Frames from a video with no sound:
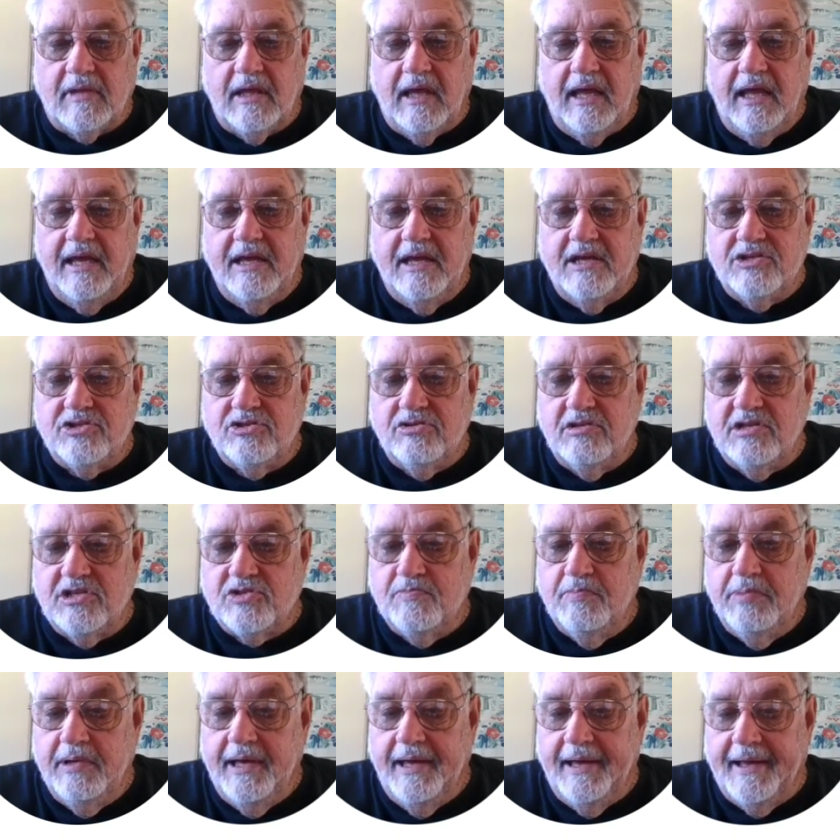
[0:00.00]
is this
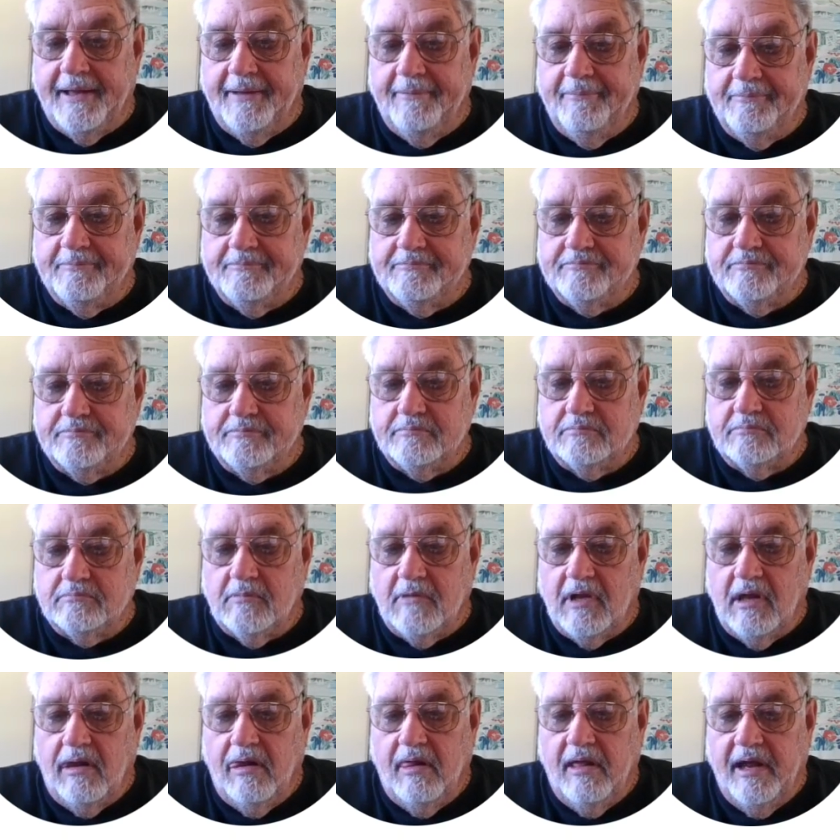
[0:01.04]
big.
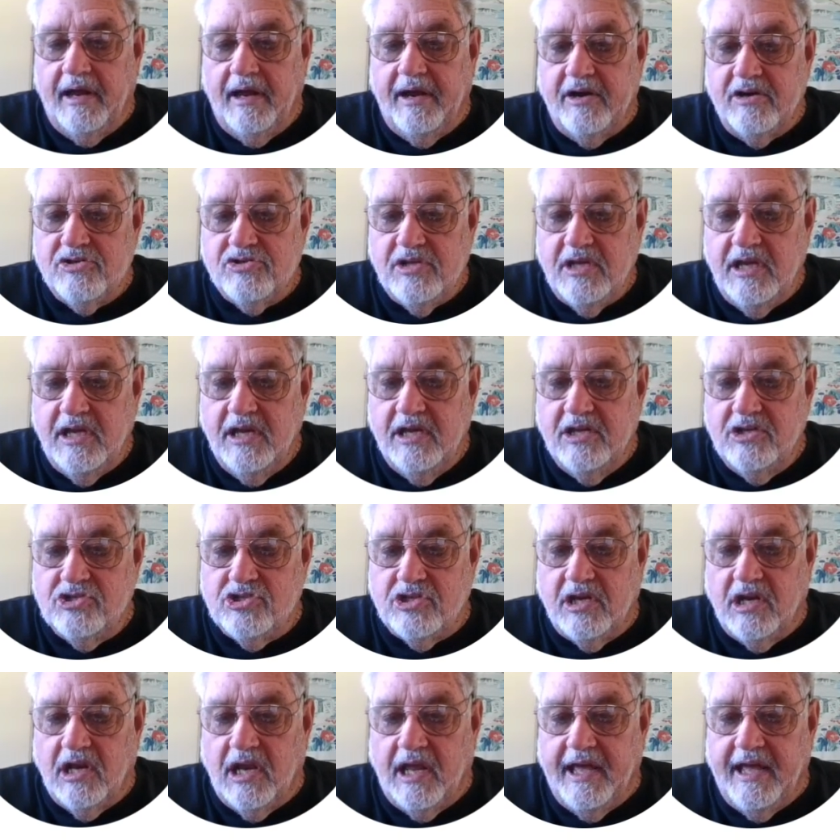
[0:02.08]
Here's the
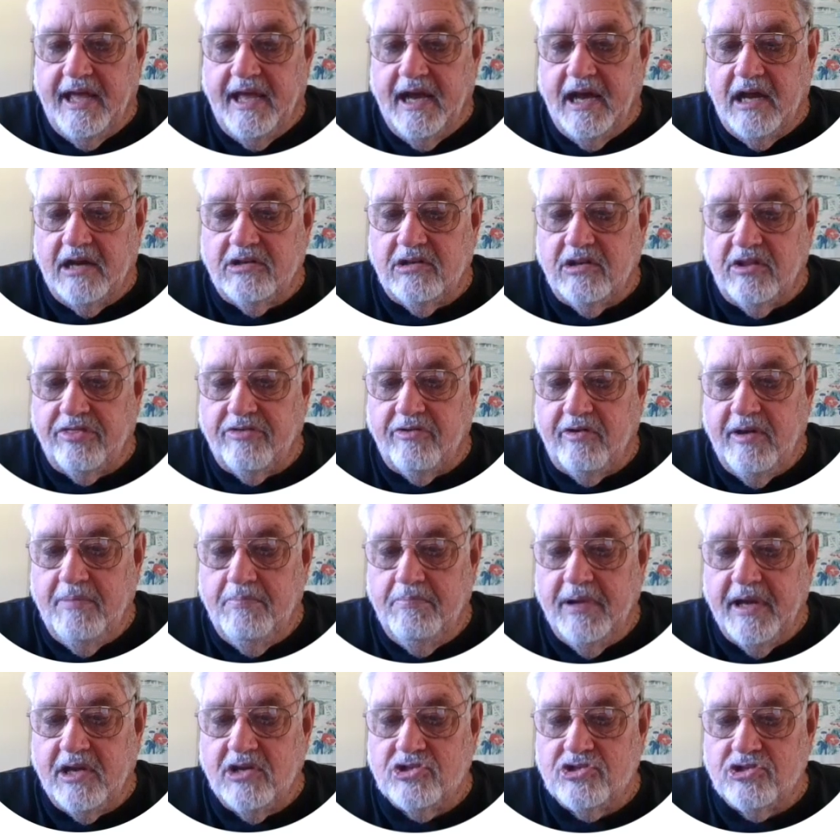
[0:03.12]
engine layout. The three
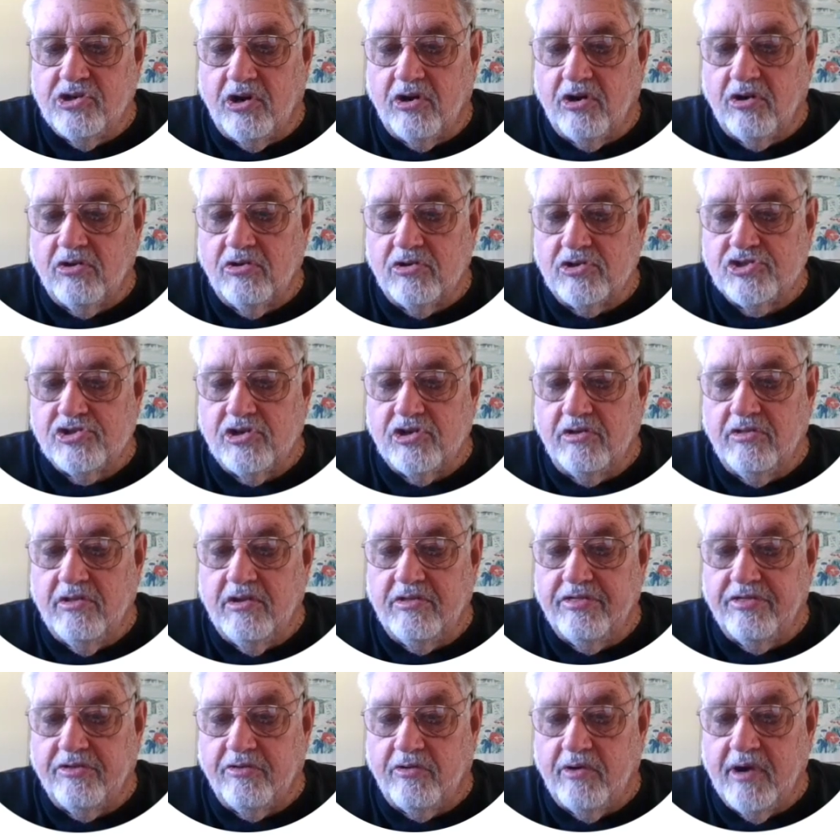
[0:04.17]
big circles are the
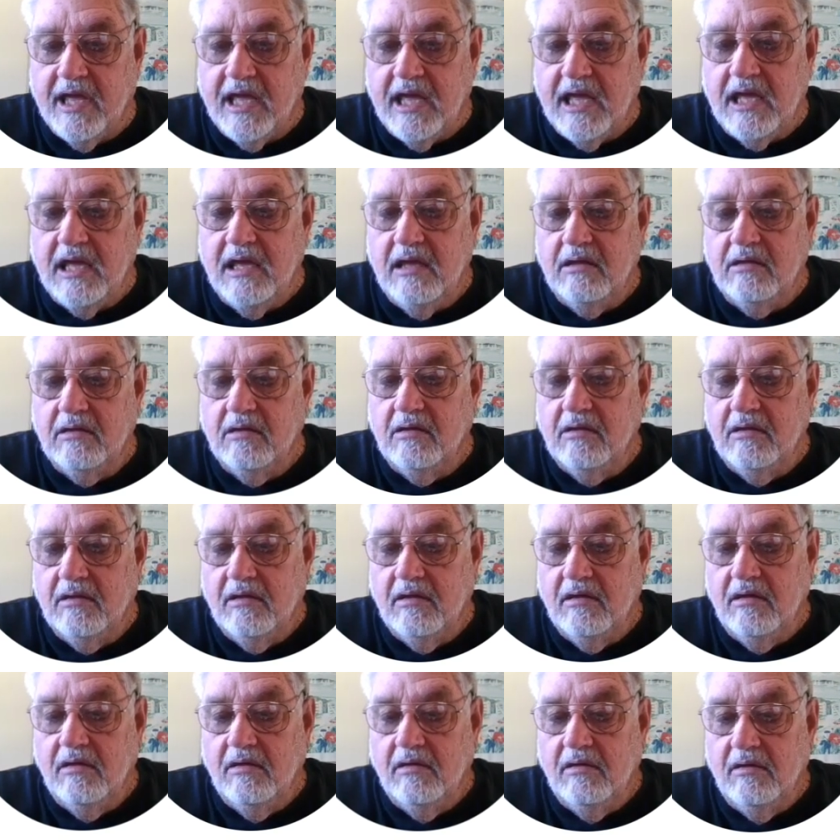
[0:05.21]
three
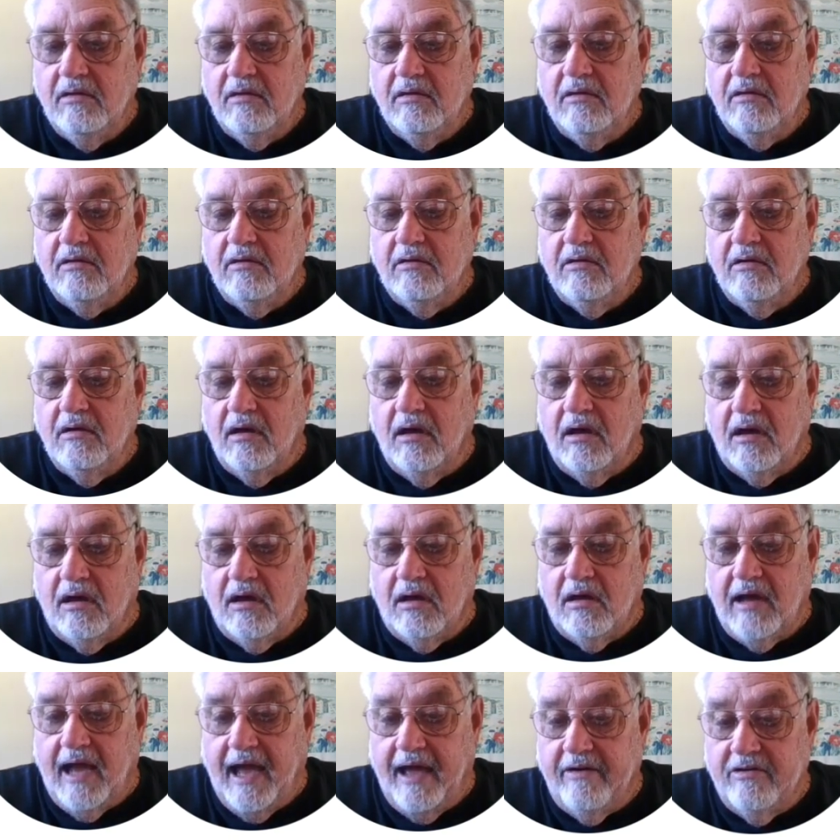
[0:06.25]

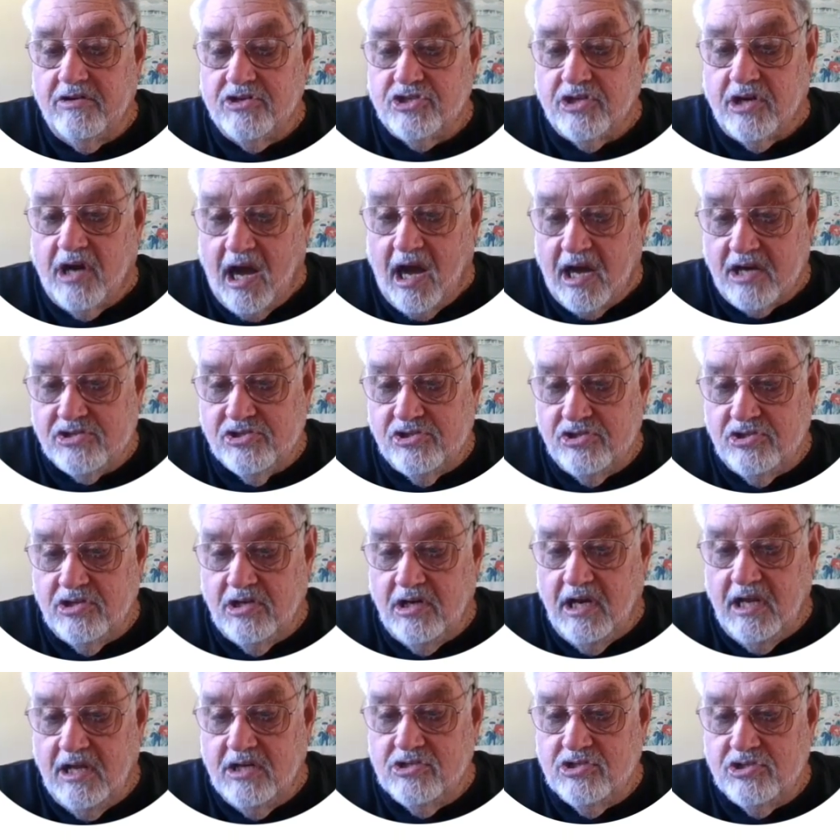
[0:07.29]
hydrogen
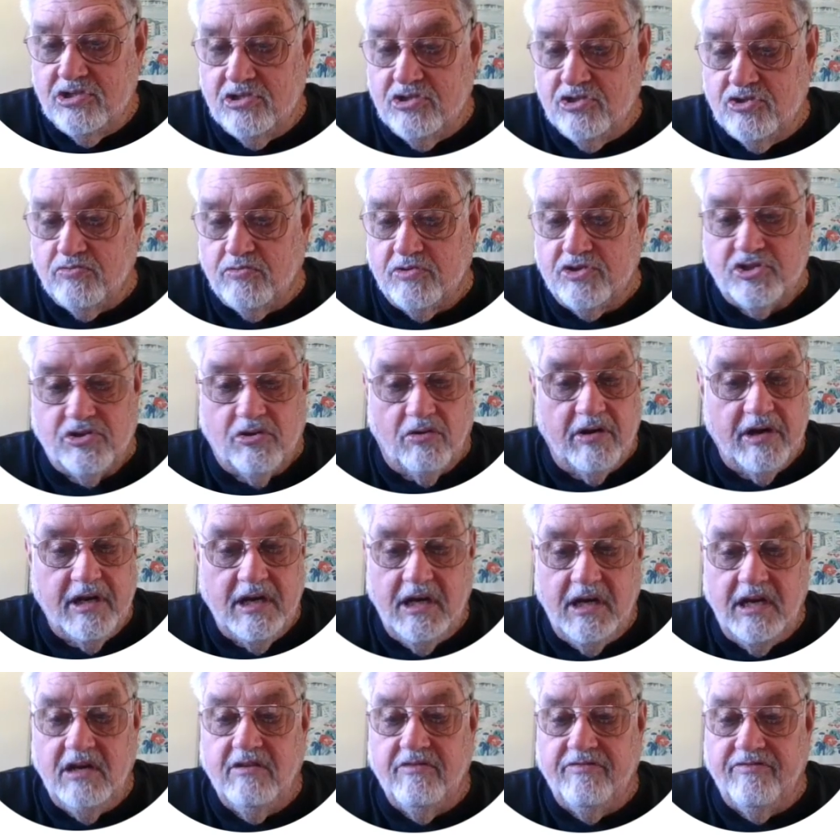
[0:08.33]
oxygen engines, which only
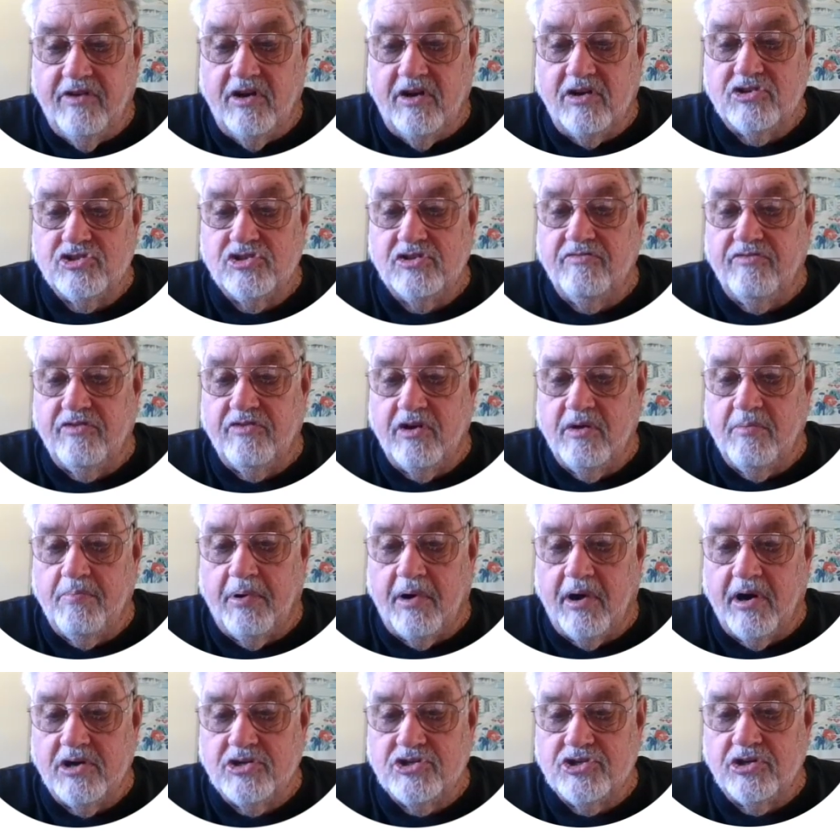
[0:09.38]
need to function for
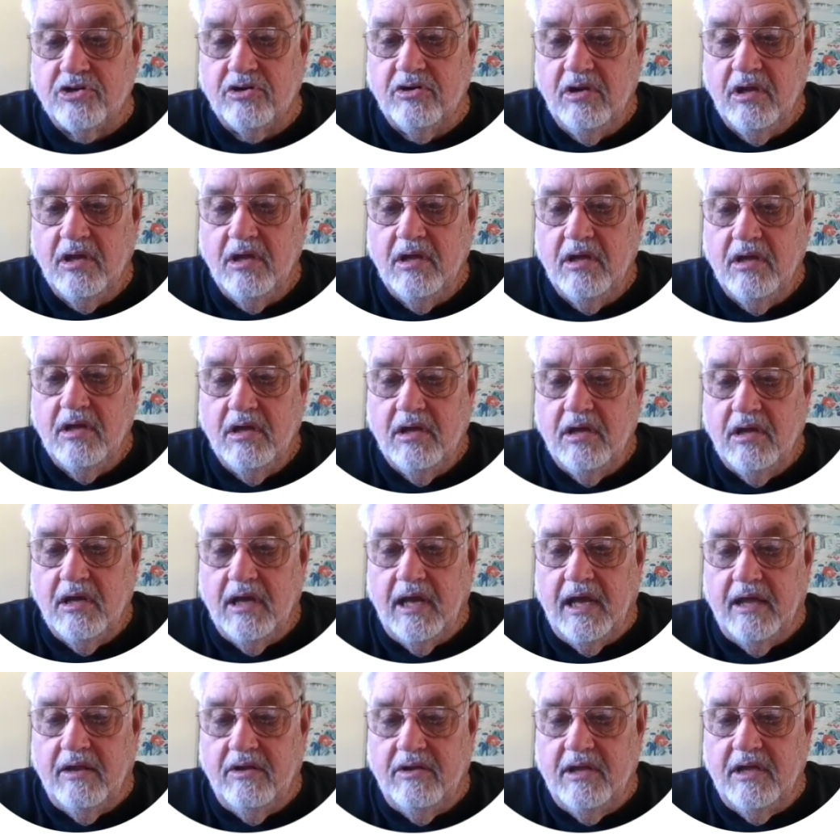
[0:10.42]
departure.
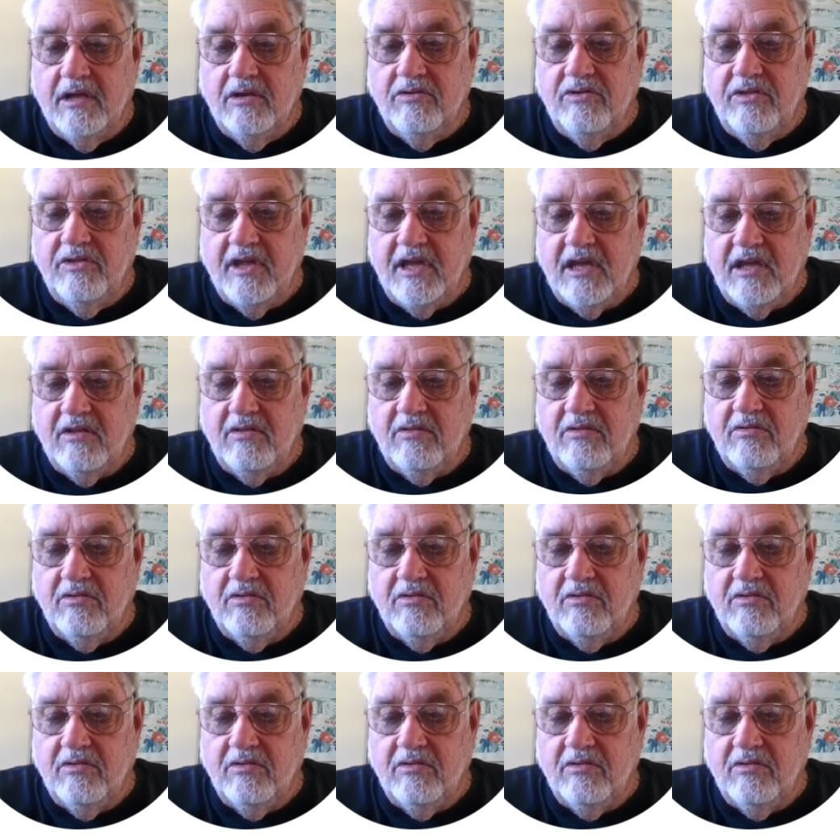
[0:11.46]
And then the